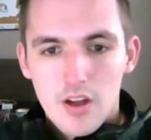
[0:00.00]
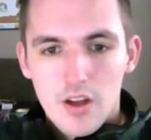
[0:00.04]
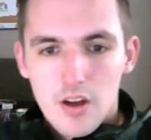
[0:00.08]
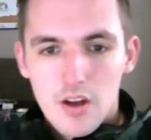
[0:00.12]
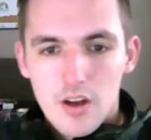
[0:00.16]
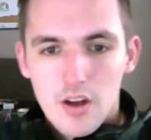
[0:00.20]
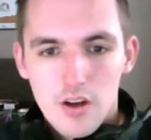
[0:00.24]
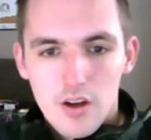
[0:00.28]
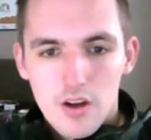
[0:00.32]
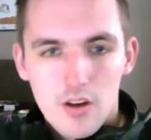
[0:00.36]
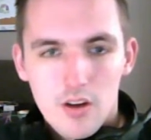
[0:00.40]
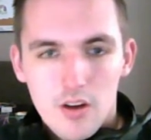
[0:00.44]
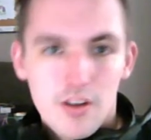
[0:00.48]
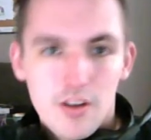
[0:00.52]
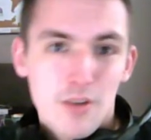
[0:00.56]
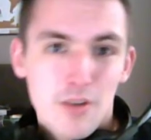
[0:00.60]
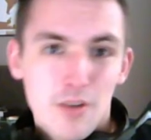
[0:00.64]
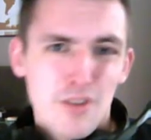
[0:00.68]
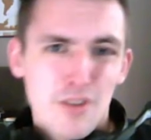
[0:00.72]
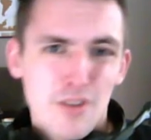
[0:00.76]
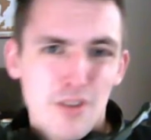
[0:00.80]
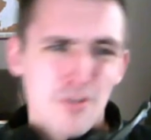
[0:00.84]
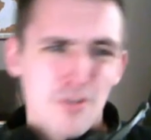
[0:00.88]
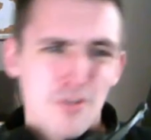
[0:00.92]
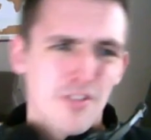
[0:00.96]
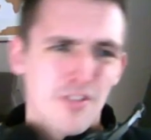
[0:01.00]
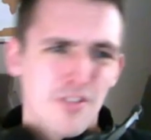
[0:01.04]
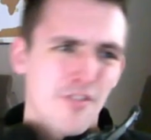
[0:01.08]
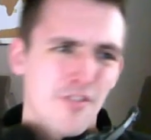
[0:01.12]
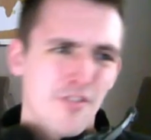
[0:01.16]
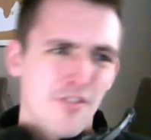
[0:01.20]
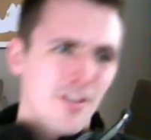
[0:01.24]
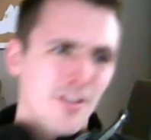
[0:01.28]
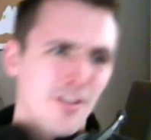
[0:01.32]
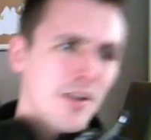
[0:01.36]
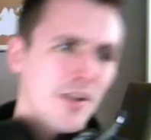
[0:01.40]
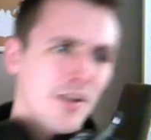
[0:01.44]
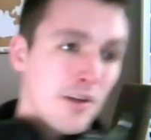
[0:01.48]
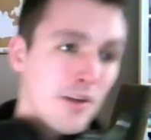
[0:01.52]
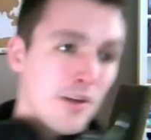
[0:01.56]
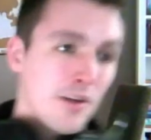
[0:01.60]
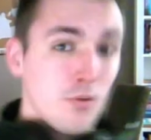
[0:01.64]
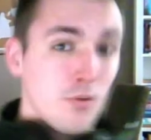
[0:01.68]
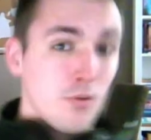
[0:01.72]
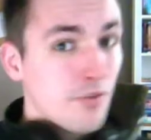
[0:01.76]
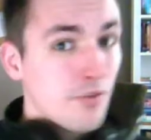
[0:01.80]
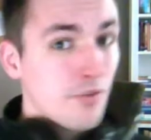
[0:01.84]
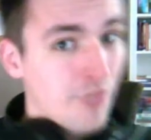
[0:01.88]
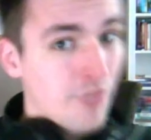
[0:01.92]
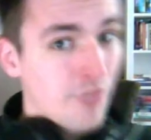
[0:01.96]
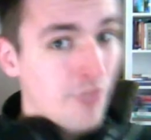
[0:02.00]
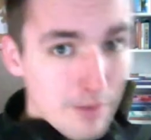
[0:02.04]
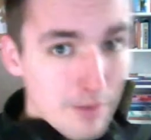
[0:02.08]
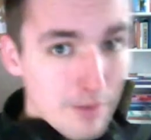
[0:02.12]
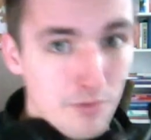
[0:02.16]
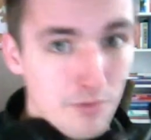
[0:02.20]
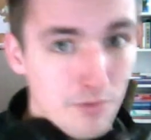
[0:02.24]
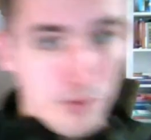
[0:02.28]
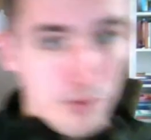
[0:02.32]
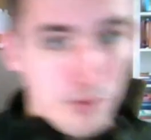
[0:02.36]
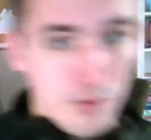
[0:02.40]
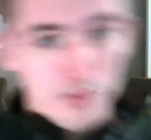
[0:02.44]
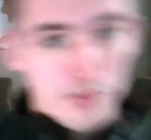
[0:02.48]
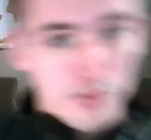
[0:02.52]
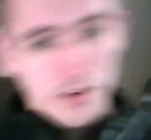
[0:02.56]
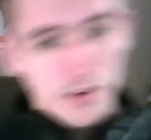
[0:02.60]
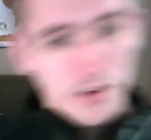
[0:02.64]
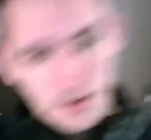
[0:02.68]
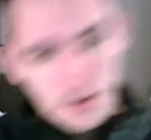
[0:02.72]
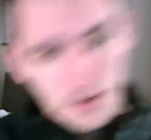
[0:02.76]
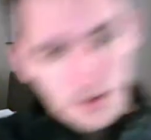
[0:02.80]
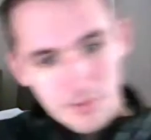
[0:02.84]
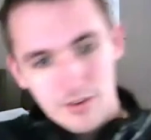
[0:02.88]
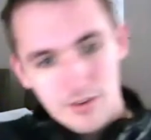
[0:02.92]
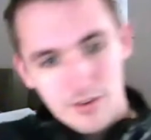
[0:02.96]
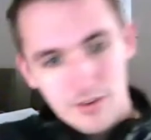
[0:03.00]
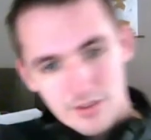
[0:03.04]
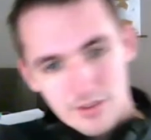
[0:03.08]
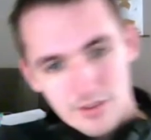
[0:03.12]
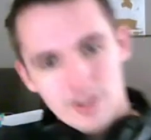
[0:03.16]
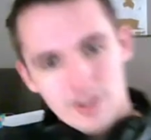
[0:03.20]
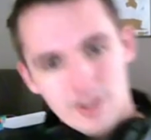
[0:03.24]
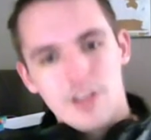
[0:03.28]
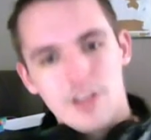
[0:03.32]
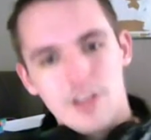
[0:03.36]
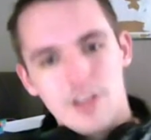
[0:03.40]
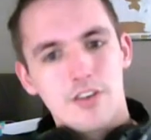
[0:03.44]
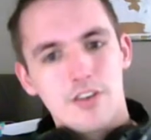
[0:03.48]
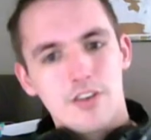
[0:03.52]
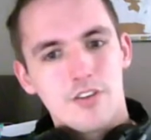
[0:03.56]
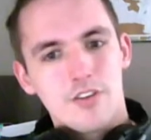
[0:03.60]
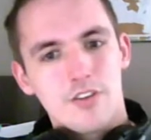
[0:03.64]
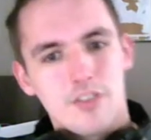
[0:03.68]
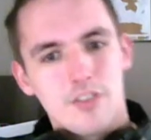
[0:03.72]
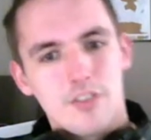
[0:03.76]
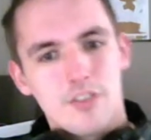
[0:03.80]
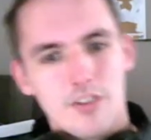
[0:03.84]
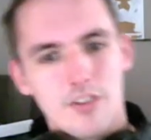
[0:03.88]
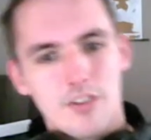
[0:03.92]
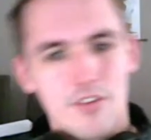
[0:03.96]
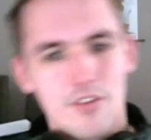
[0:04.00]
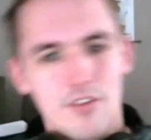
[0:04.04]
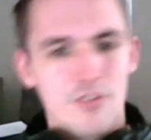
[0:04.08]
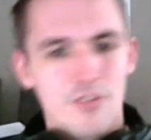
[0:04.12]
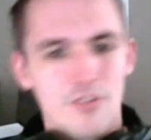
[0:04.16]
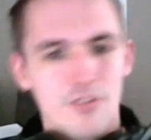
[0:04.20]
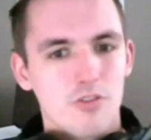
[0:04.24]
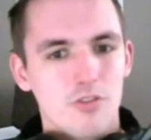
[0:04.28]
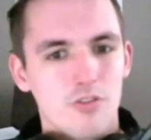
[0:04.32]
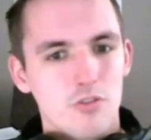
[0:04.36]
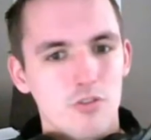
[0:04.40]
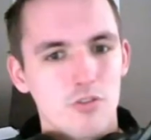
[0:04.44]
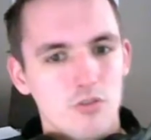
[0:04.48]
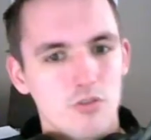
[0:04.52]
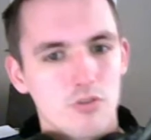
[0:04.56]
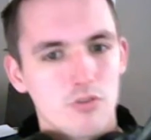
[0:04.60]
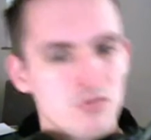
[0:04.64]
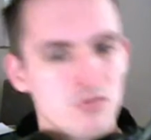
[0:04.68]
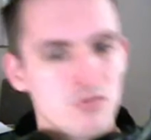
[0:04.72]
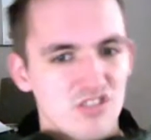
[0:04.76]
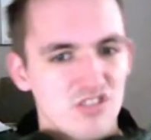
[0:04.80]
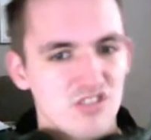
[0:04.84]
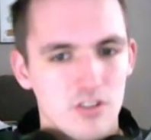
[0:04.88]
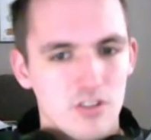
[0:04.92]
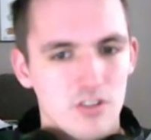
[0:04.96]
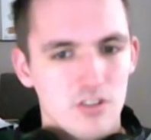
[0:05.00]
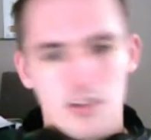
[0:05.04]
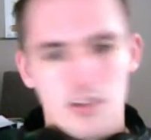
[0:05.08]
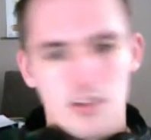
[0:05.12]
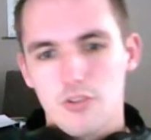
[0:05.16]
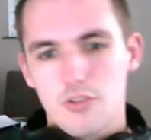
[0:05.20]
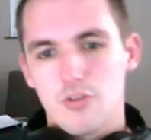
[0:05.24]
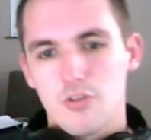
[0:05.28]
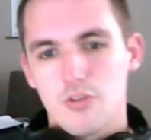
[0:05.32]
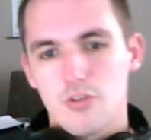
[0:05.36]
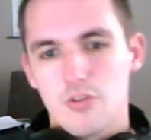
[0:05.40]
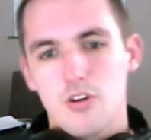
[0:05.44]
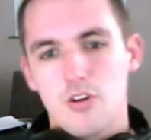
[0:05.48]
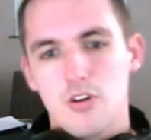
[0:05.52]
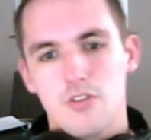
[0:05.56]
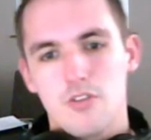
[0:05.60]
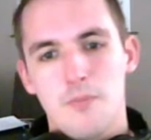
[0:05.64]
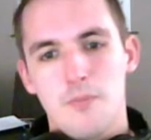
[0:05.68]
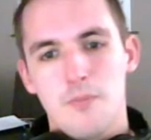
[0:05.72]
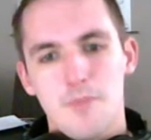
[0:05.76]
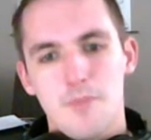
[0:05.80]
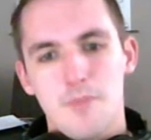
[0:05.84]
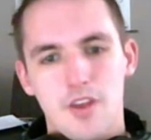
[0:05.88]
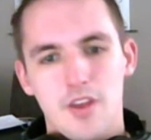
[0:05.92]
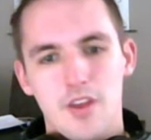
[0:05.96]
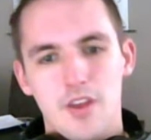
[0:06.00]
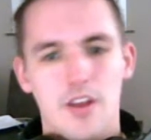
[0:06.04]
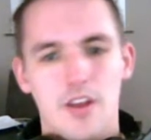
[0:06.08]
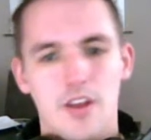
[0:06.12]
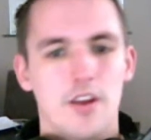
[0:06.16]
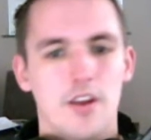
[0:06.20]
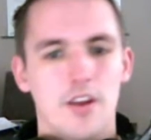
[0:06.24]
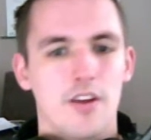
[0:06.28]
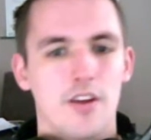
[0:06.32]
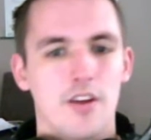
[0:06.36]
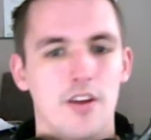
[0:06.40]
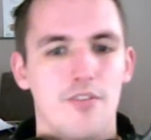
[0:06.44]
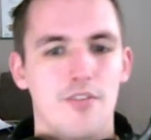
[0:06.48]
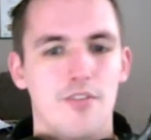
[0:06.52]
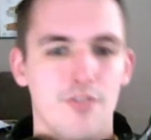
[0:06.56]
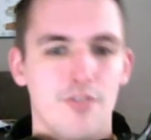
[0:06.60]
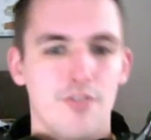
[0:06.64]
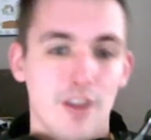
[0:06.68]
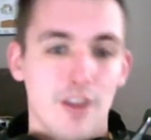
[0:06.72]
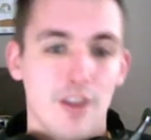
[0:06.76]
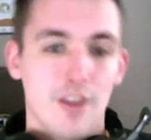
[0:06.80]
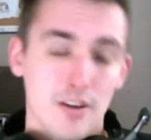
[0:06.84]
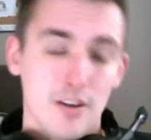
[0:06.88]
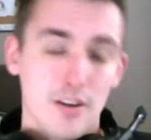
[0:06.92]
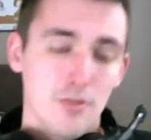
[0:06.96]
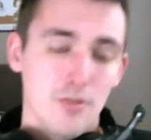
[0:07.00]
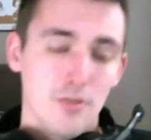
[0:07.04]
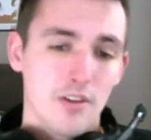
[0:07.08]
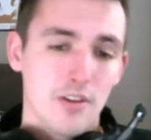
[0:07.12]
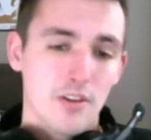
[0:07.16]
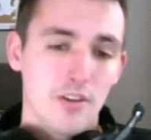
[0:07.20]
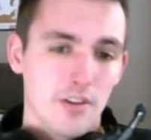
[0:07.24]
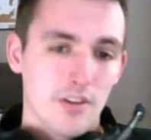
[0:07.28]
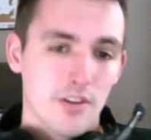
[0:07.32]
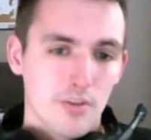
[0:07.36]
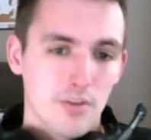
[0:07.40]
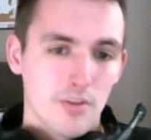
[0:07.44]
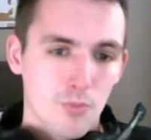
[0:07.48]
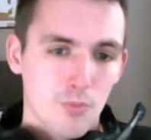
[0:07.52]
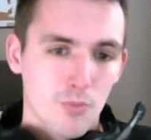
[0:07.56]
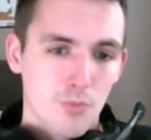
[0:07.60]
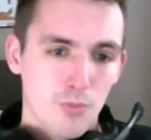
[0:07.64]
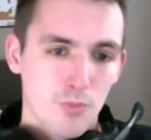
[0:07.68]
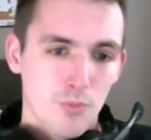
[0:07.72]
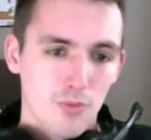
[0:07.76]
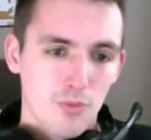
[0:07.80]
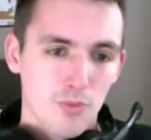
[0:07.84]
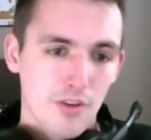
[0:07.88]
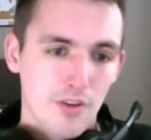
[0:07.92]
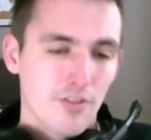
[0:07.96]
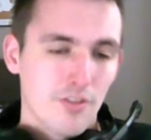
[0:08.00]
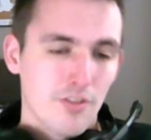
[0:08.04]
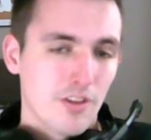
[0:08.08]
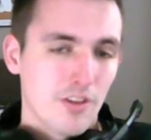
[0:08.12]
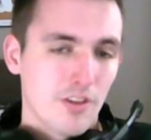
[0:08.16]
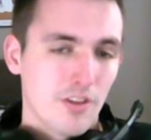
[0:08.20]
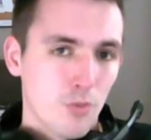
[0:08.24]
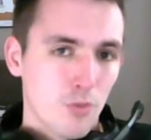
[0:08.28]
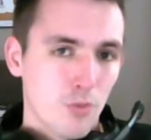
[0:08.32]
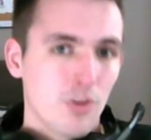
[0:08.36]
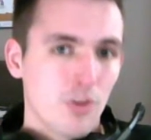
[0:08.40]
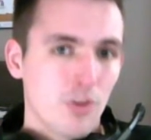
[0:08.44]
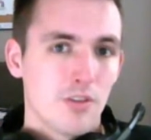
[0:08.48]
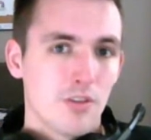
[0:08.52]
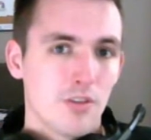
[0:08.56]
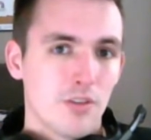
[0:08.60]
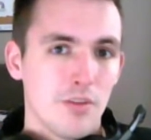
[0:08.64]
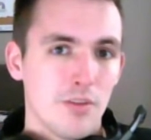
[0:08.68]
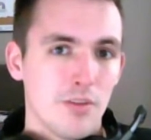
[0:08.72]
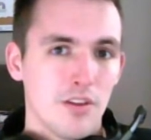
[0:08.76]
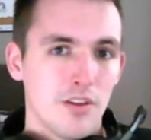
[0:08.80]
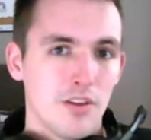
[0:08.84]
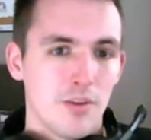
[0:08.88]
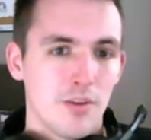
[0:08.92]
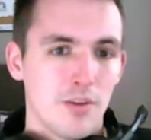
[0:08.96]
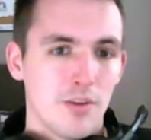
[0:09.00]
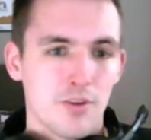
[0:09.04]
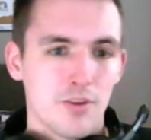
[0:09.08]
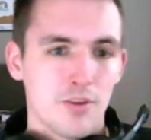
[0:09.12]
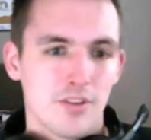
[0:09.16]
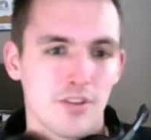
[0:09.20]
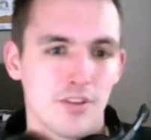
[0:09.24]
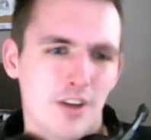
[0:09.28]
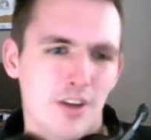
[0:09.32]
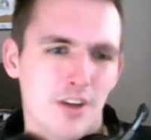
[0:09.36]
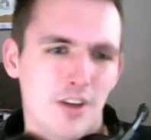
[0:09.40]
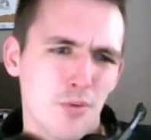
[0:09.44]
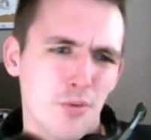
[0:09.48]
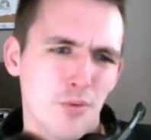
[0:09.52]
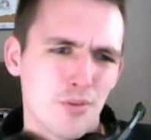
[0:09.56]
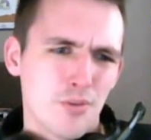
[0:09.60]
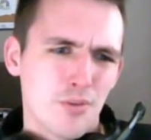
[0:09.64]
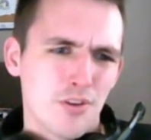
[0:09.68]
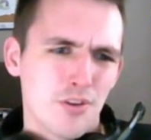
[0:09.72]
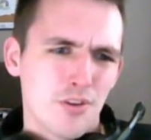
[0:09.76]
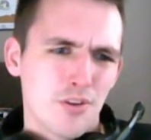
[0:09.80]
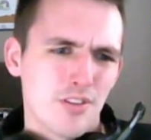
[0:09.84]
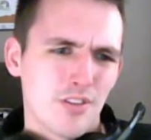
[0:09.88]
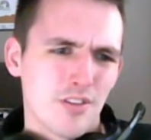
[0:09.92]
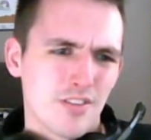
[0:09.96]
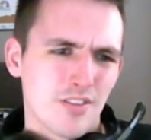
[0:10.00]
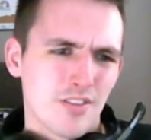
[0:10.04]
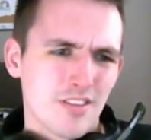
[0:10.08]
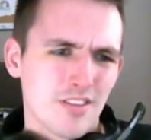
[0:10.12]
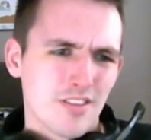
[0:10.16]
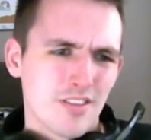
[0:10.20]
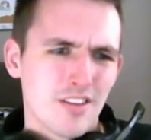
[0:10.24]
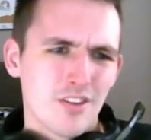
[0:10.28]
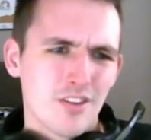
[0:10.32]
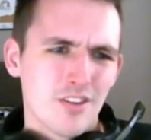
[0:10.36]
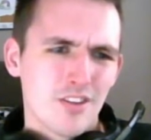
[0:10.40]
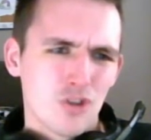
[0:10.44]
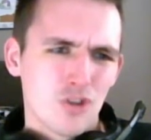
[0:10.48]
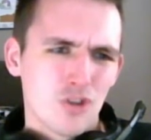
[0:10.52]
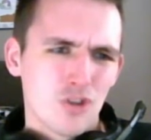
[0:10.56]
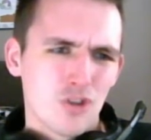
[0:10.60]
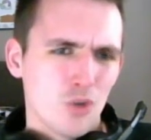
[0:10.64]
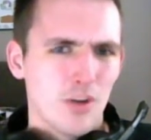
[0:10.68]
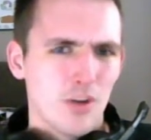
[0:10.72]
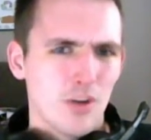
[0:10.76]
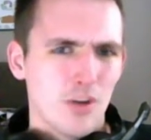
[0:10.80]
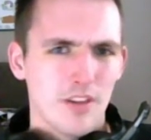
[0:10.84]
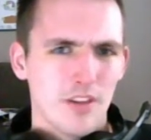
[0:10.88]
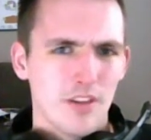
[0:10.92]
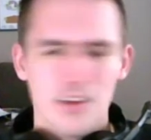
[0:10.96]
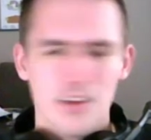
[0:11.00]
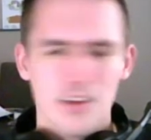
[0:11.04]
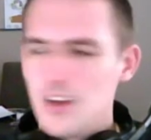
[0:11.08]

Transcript: Now there was the flame. I wanted flamethrowers in there. I mean, the cleaners in the Division they look so awesome, and I knew that I definitely wanted them in there. But how am I gonna show that?